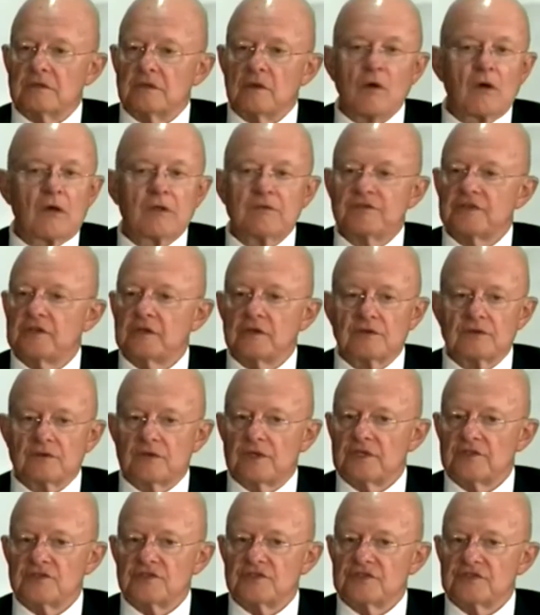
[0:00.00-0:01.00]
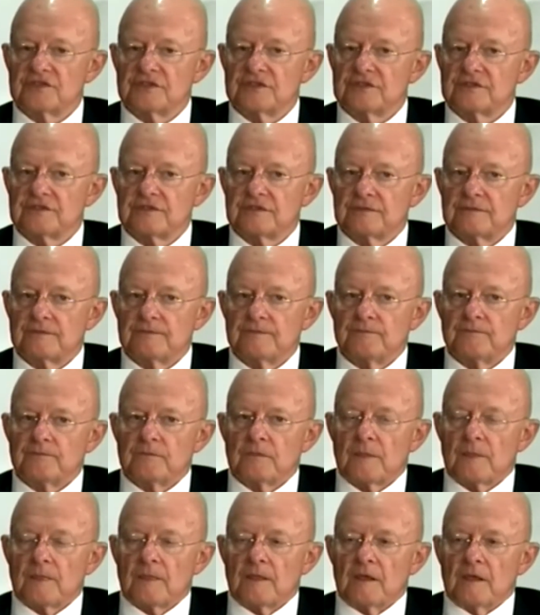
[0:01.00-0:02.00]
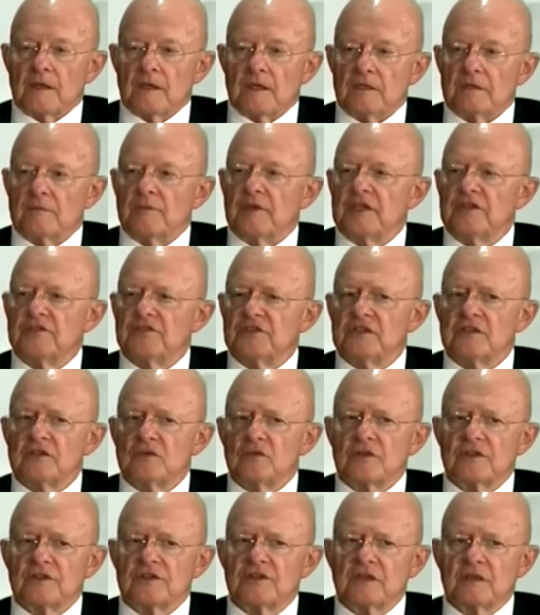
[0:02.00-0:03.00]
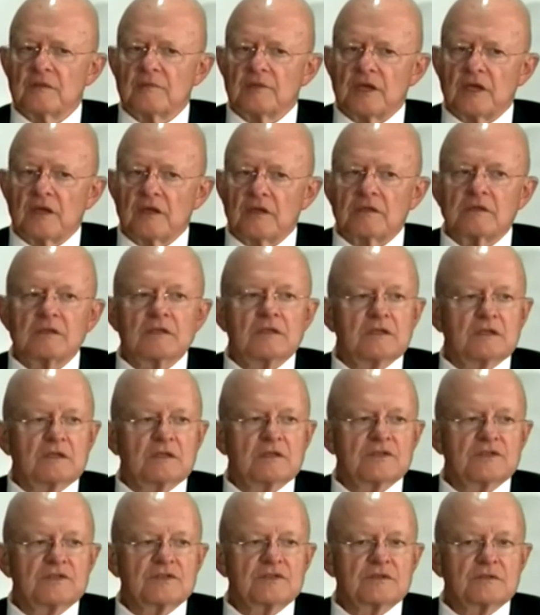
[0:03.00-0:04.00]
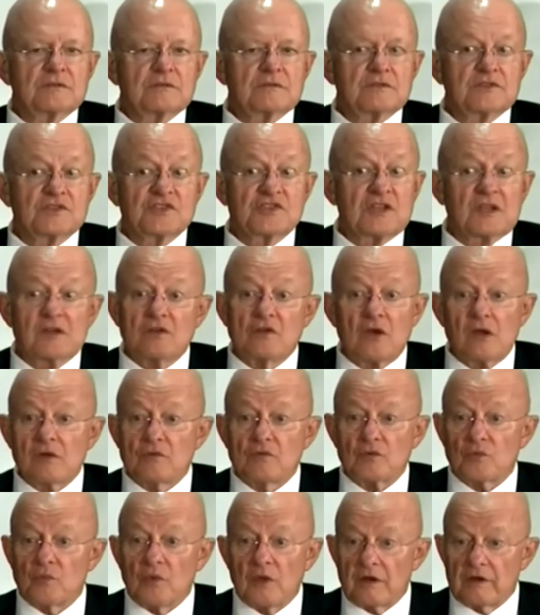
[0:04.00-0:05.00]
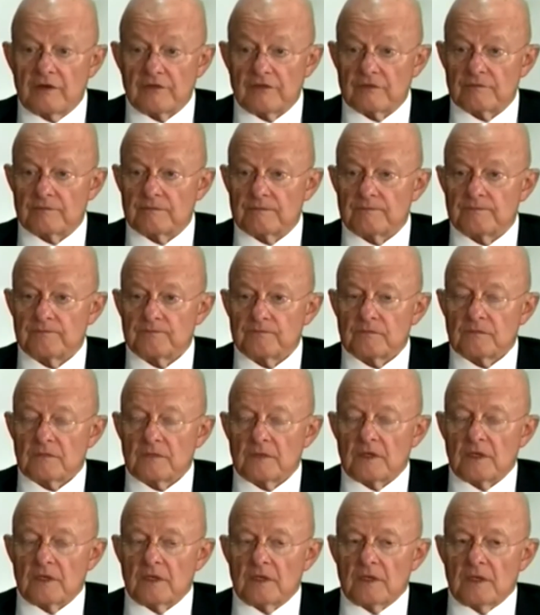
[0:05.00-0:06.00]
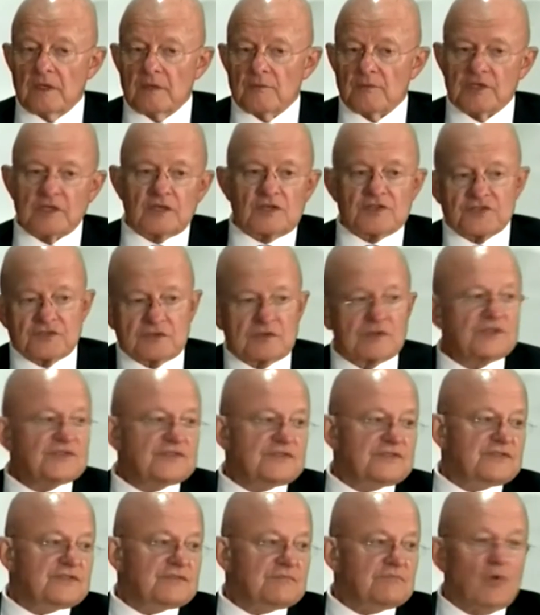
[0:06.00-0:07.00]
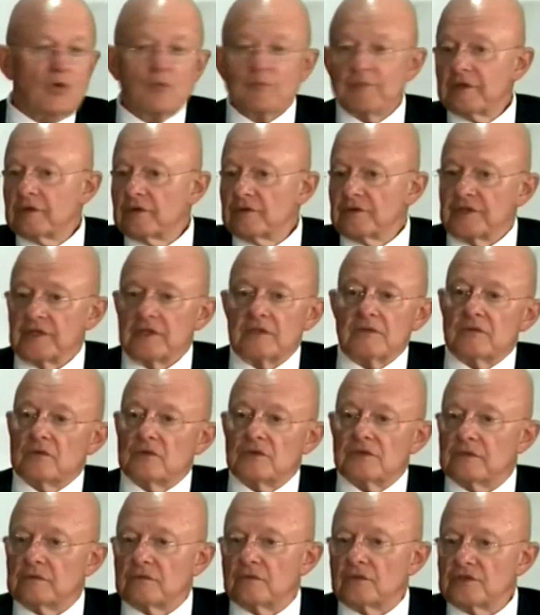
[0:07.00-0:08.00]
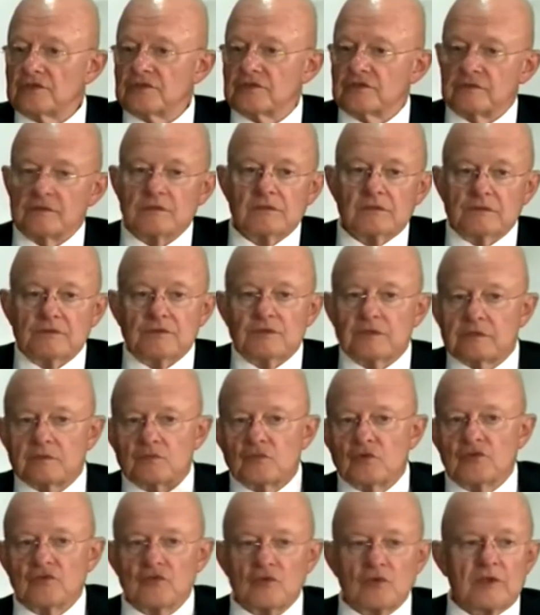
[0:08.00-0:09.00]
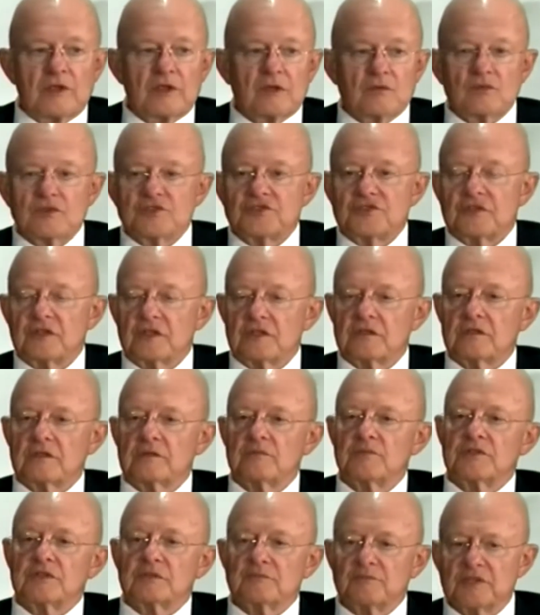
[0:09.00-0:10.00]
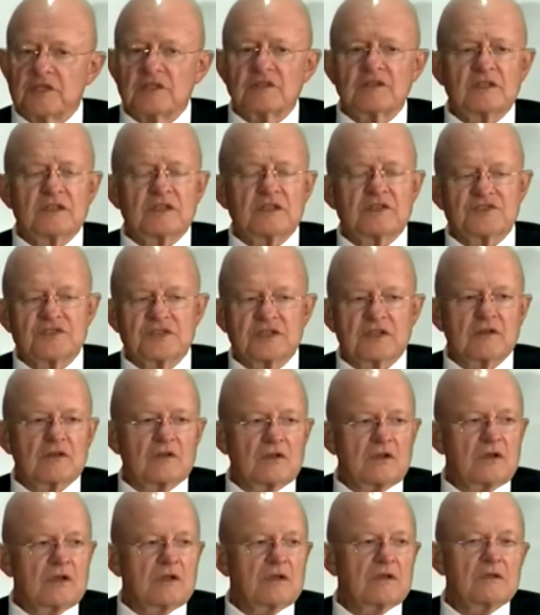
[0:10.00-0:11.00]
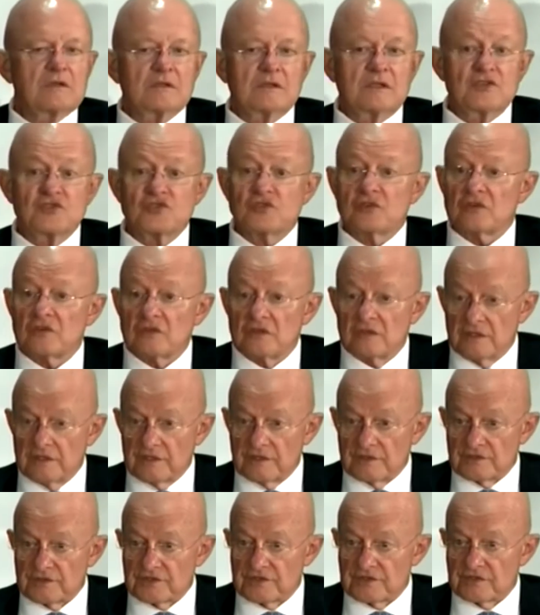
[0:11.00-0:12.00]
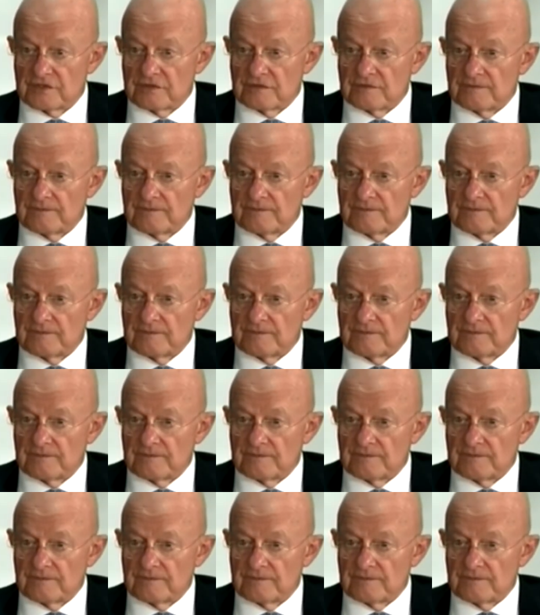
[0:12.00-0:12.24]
all the other agencies. And the main thing you want to think about is just getting on with one of them, because there is mobility once you can move around once you get there. But the big thing is to get your clearance,